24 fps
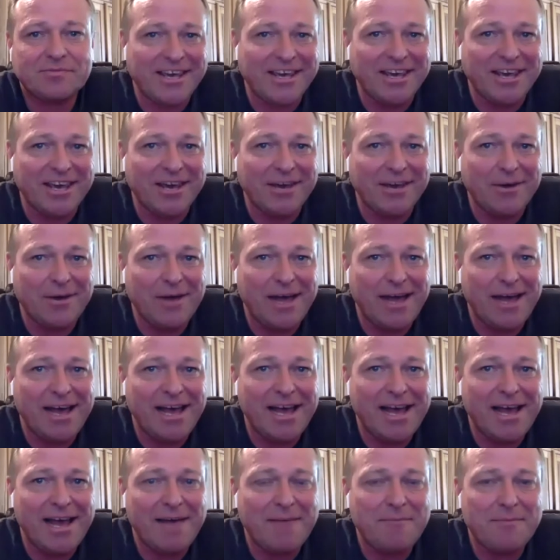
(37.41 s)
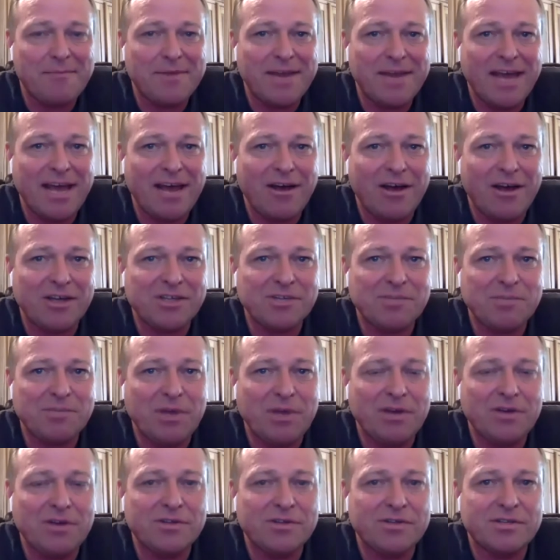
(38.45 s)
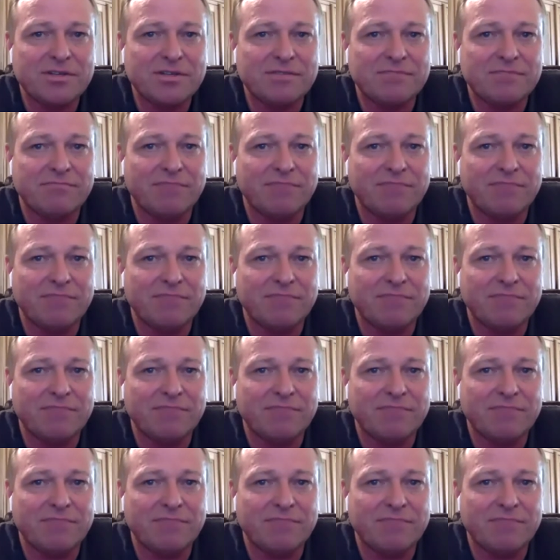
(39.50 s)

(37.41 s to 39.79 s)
you. Now, I suppose,